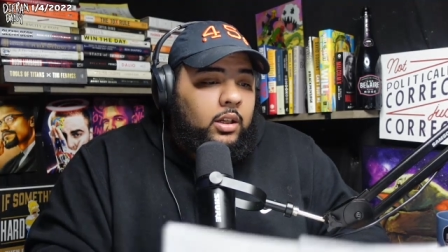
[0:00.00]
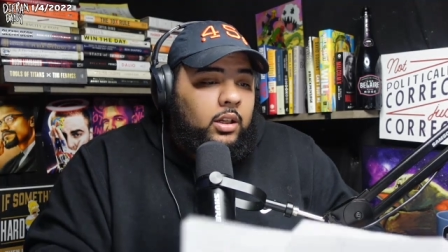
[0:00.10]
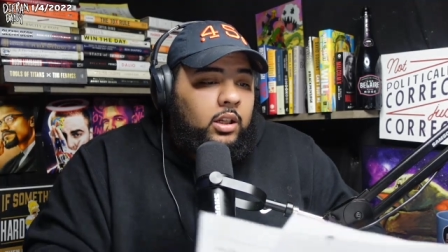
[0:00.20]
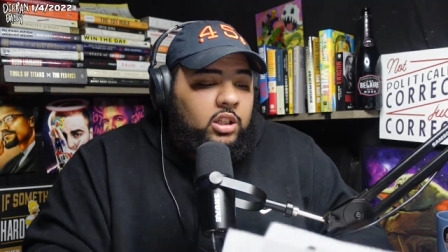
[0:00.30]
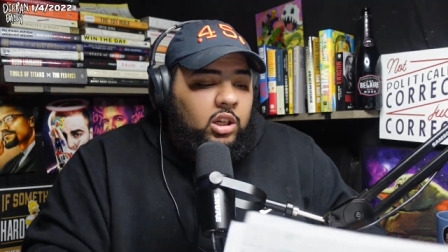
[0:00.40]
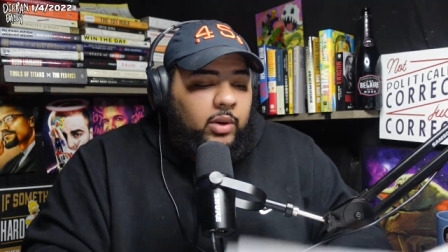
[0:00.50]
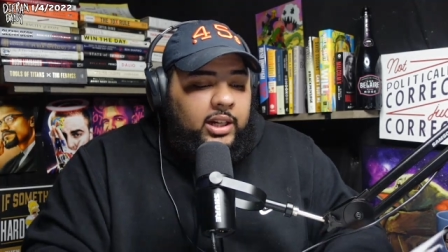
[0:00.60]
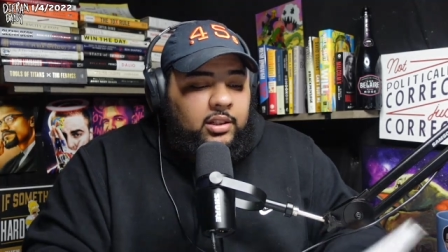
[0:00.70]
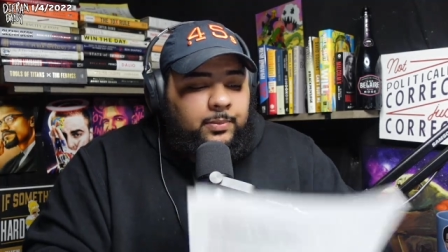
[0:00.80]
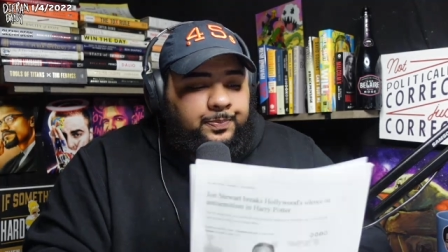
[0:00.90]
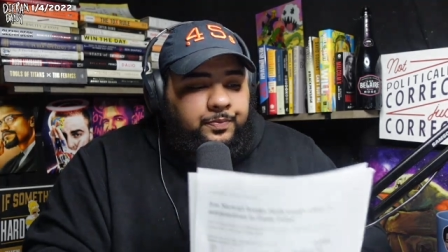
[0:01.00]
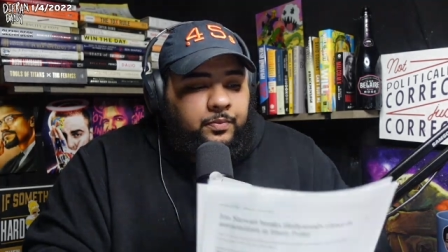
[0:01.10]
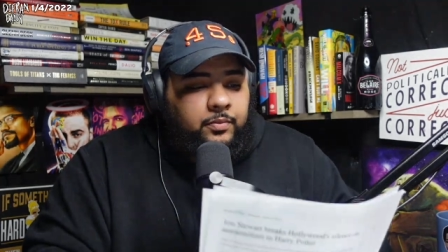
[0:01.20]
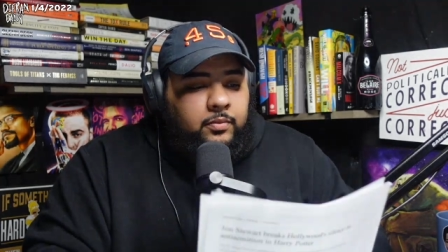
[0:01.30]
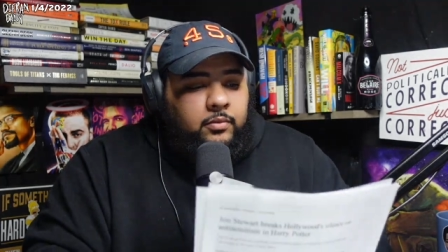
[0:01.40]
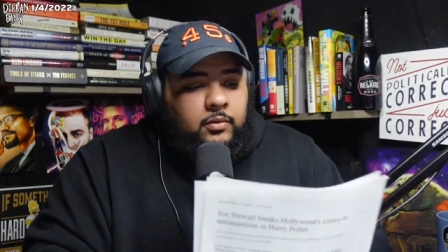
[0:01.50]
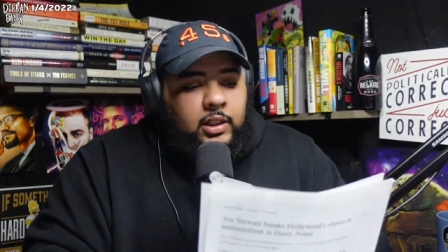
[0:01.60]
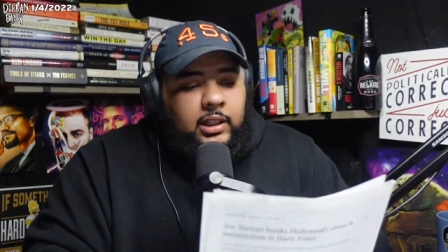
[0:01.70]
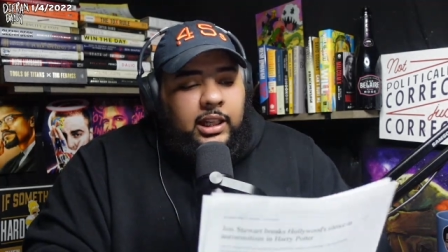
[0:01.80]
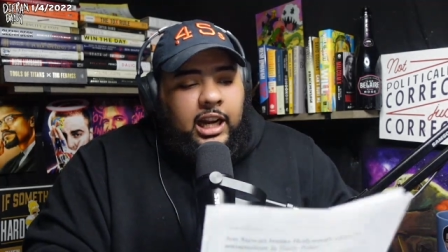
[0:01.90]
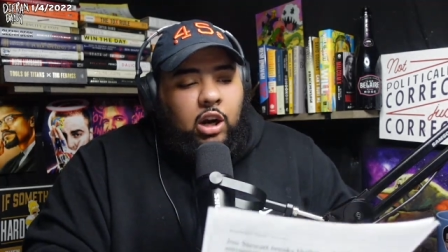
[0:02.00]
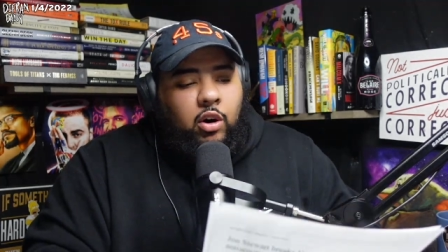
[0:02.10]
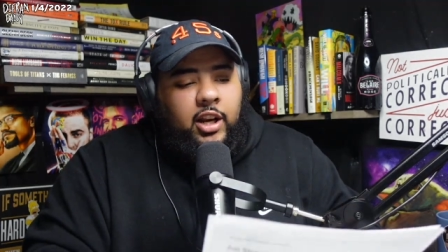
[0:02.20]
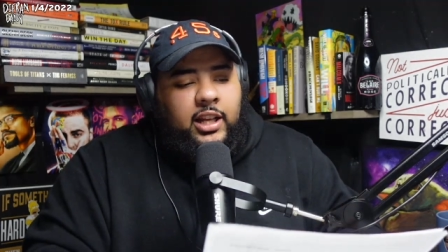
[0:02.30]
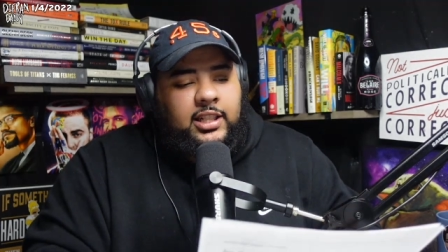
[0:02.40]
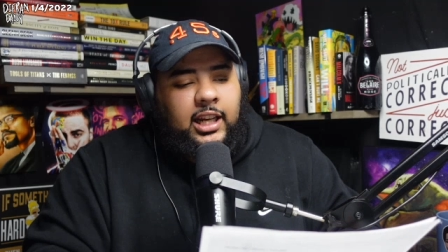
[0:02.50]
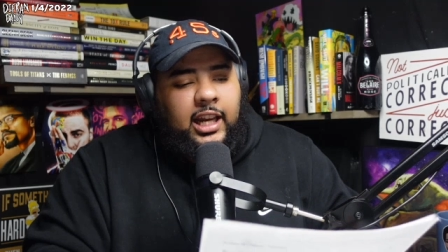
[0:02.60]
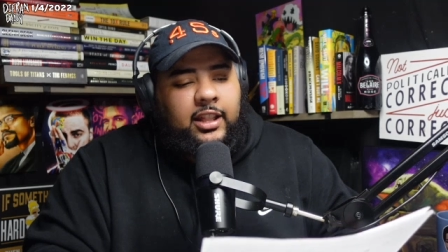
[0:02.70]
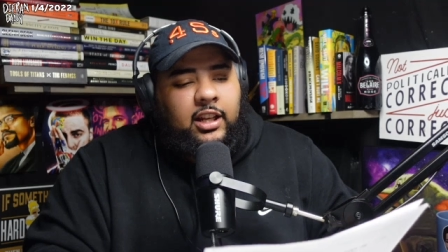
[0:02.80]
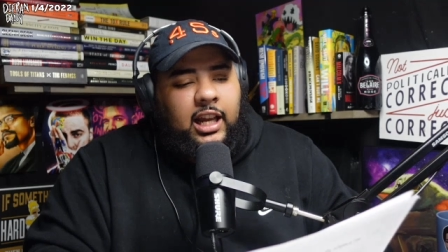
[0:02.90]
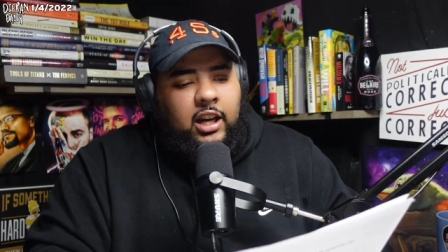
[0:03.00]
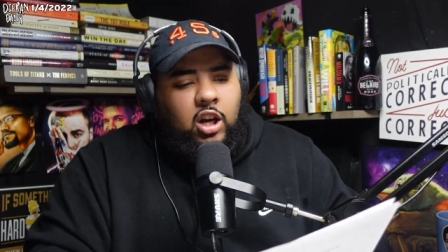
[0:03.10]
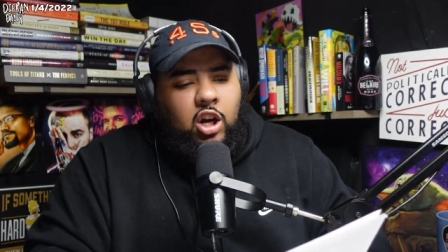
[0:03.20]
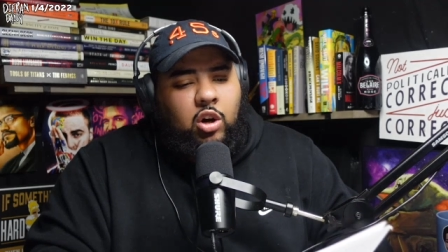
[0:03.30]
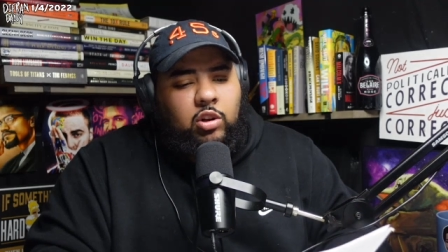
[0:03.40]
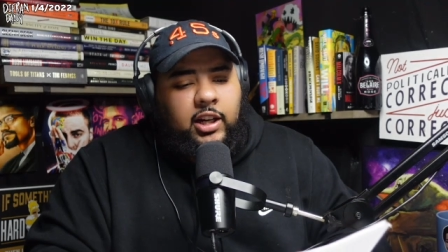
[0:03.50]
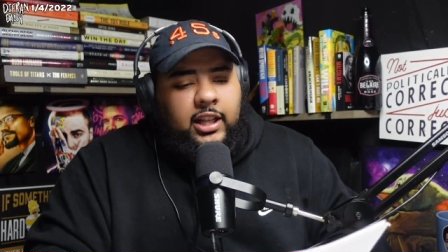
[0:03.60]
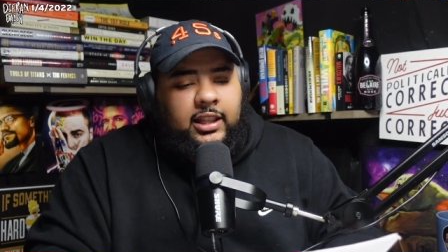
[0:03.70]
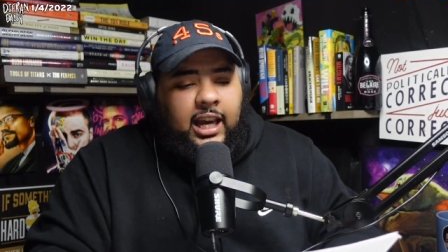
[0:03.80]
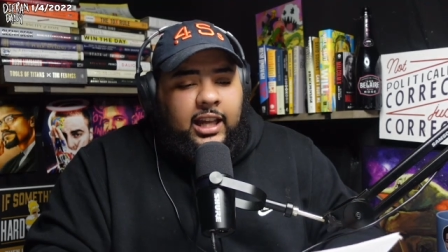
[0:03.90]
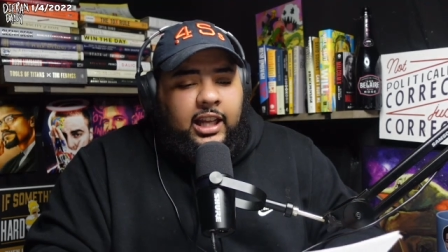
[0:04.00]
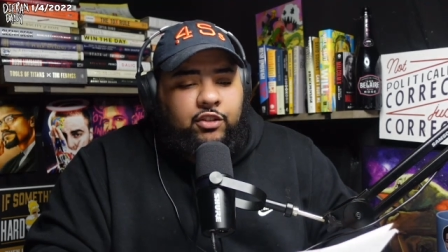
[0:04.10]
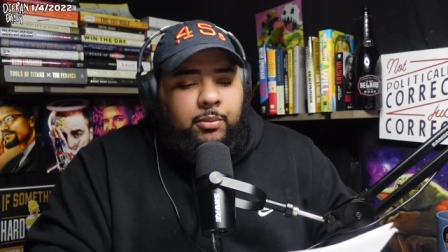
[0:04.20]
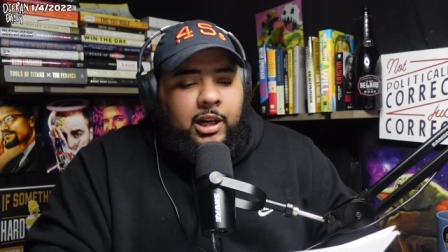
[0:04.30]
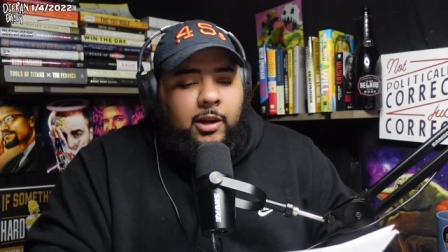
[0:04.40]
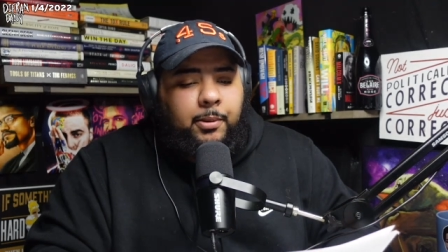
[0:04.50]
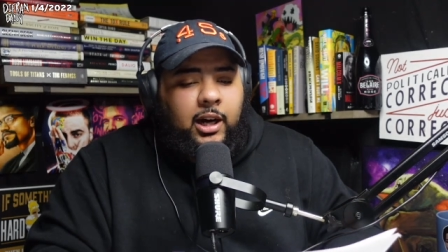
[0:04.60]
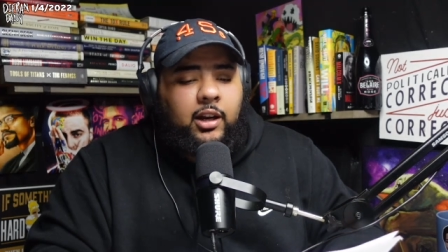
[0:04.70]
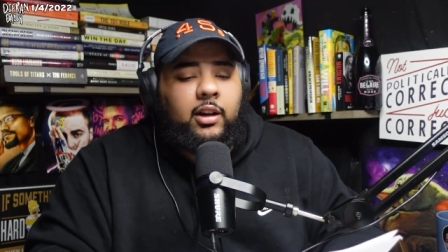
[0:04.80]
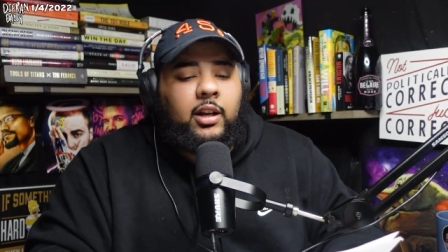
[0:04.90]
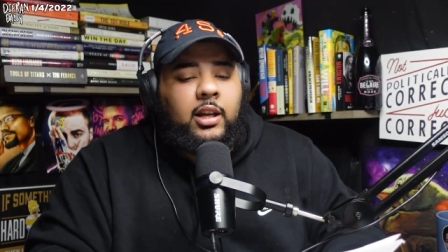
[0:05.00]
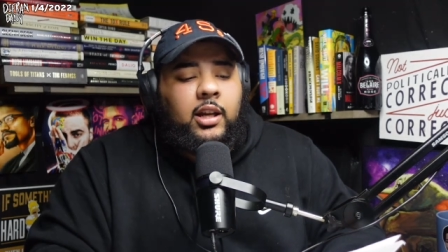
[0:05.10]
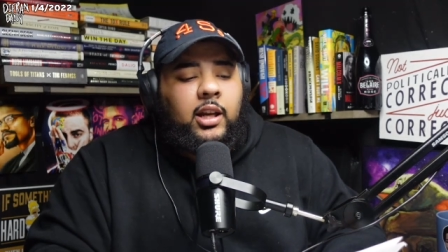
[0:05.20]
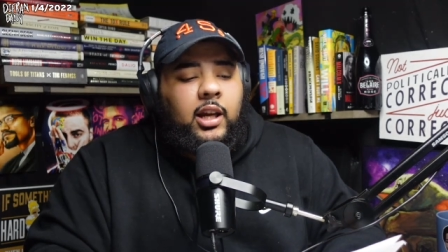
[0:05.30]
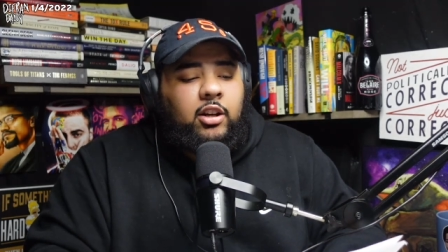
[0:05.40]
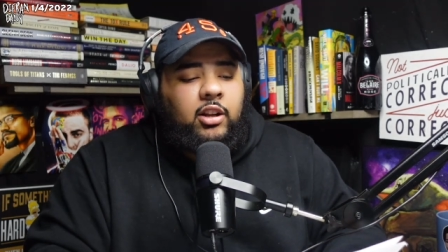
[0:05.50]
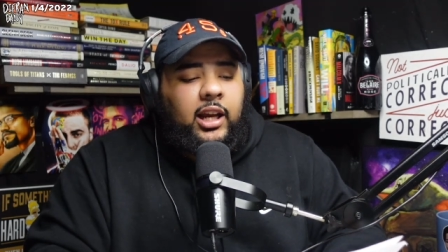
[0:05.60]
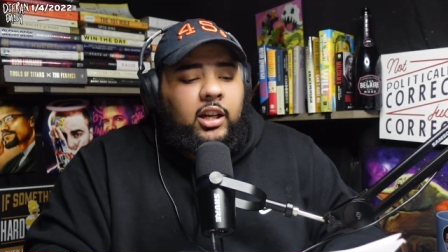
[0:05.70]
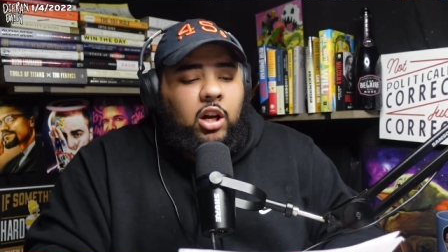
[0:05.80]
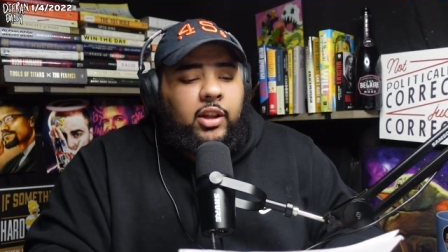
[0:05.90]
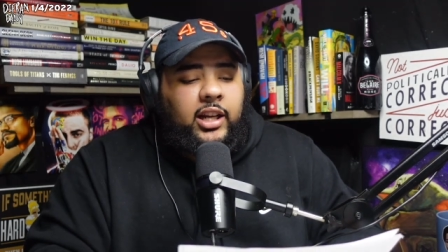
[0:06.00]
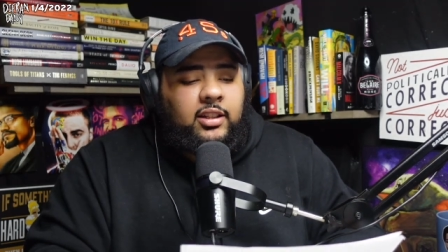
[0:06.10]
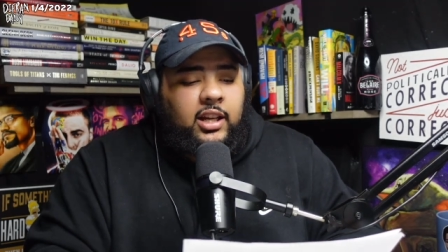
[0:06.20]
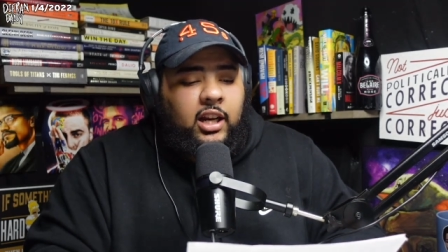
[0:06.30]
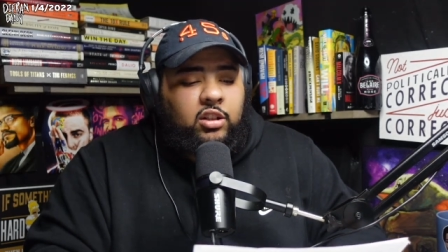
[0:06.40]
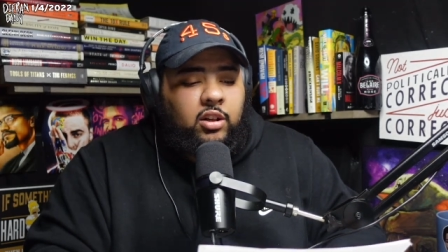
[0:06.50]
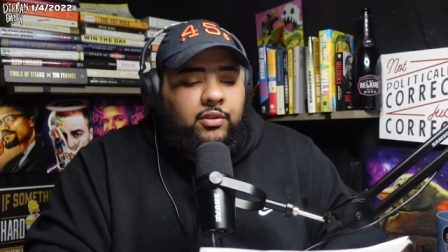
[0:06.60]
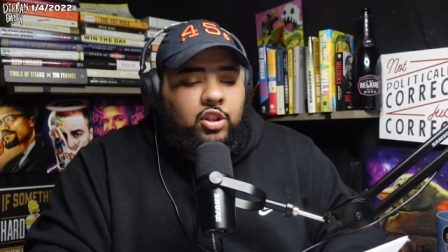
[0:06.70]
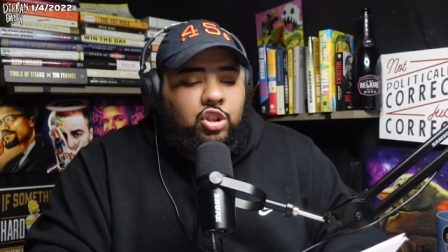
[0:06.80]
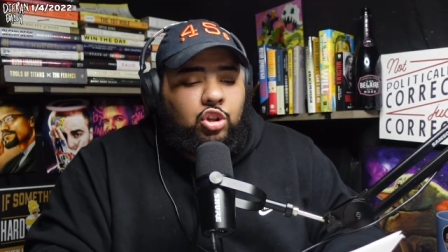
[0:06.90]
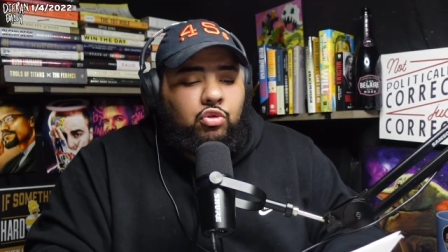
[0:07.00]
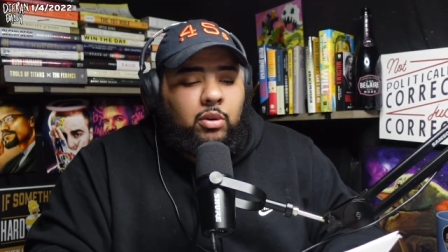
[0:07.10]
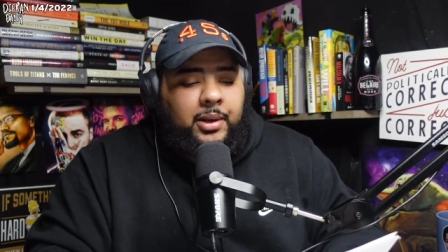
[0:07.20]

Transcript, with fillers: So anyways, They go on, they say, and they're like, oh, look at that. That's from Harry Potter. And you're like, no, that's a character of a Jew from an